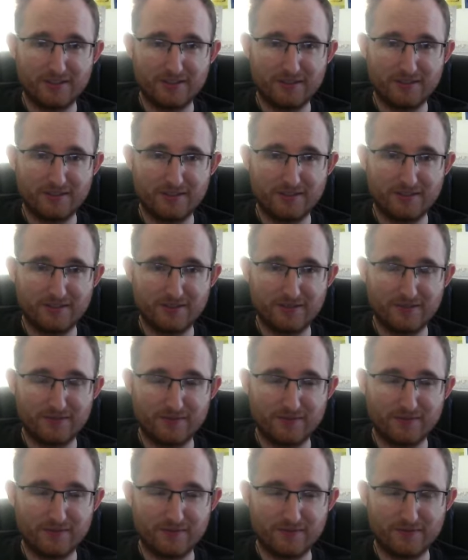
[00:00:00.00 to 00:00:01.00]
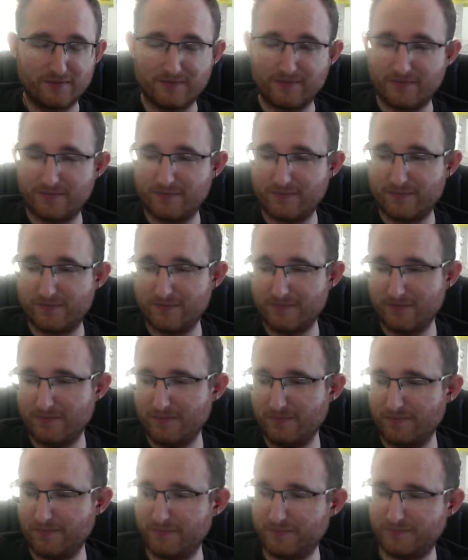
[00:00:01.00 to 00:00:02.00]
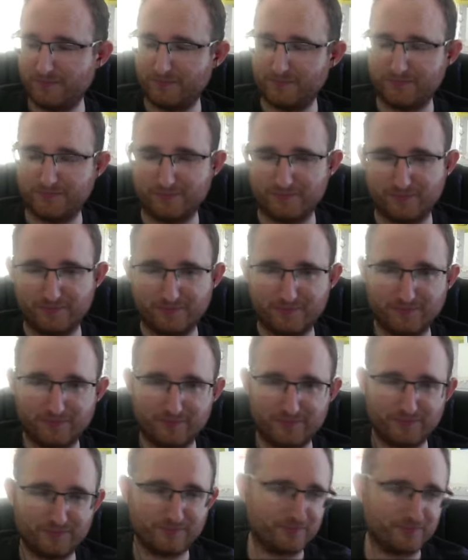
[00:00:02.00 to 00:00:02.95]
(not speaking)